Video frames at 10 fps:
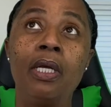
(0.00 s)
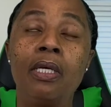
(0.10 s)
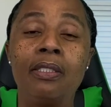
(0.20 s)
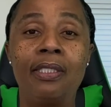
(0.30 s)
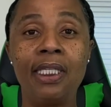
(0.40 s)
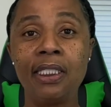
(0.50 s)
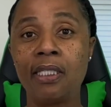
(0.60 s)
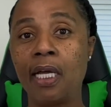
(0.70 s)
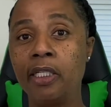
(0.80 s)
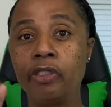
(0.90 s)

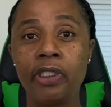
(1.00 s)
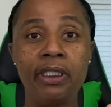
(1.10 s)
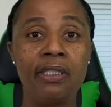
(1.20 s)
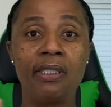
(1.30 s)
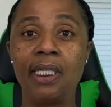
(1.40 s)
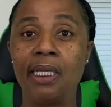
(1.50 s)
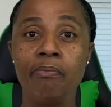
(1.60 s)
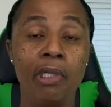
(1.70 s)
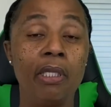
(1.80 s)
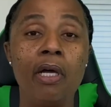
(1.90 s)
600s and
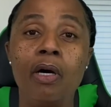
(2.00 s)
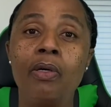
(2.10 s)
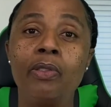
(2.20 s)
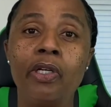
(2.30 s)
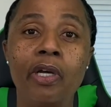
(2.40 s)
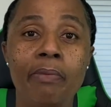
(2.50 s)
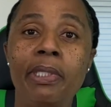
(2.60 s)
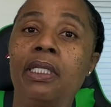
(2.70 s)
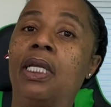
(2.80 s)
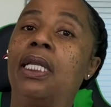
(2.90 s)
below, you're going to be
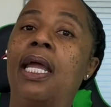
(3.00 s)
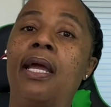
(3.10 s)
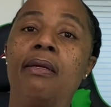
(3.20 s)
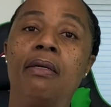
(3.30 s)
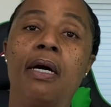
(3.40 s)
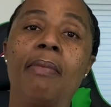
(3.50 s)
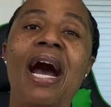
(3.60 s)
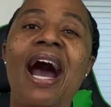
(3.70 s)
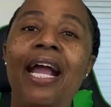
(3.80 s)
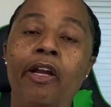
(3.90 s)
looking at
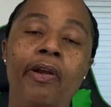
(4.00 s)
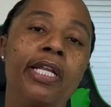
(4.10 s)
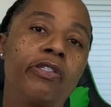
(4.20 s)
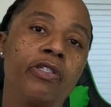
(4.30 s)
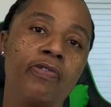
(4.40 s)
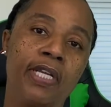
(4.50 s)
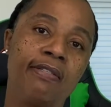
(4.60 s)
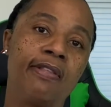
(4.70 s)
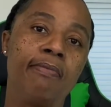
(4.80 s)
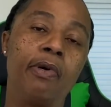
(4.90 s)
higher interest rates
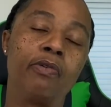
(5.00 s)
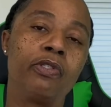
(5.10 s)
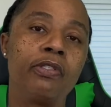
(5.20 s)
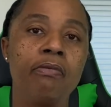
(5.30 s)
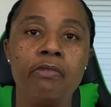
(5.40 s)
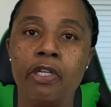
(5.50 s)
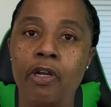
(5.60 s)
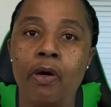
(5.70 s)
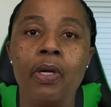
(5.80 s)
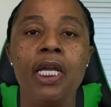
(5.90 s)
than most.
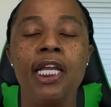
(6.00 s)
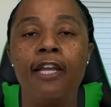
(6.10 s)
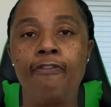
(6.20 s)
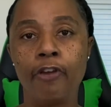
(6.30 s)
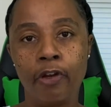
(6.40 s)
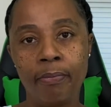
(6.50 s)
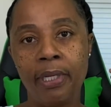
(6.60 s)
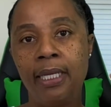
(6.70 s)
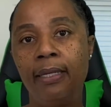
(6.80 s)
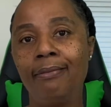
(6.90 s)
If you're going to
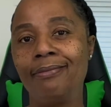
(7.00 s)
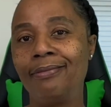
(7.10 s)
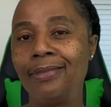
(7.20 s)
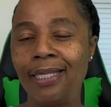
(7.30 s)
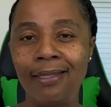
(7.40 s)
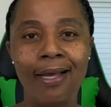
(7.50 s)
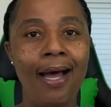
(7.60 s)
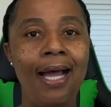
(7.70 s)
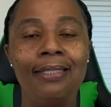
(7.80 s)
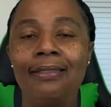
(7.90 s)
be in the
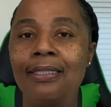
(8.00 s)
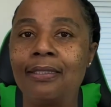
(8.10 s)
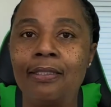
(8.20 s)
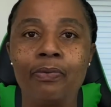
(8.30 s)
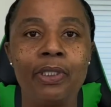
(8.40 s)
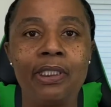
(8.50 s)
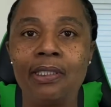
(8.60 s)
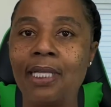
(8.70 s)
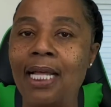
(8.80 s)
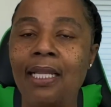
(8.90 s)
high sixes, which is
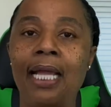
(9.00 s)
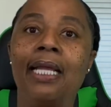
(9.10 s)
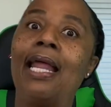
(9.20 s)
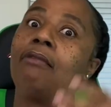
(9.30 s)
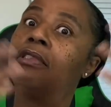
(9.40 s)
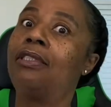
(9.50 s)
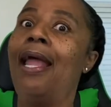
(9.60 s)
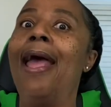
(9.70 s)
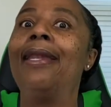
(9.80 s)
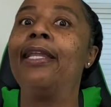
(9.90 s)
not like an
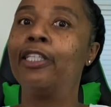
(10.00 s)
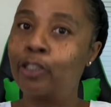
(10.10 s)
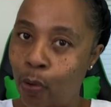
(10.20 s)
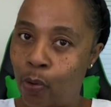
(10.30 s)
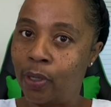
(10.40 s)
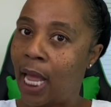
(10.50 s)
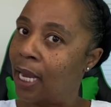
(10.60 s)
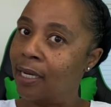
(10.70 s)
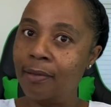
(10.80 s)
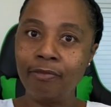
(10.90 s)
outstanding score, not
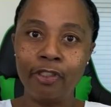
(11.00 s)
going to,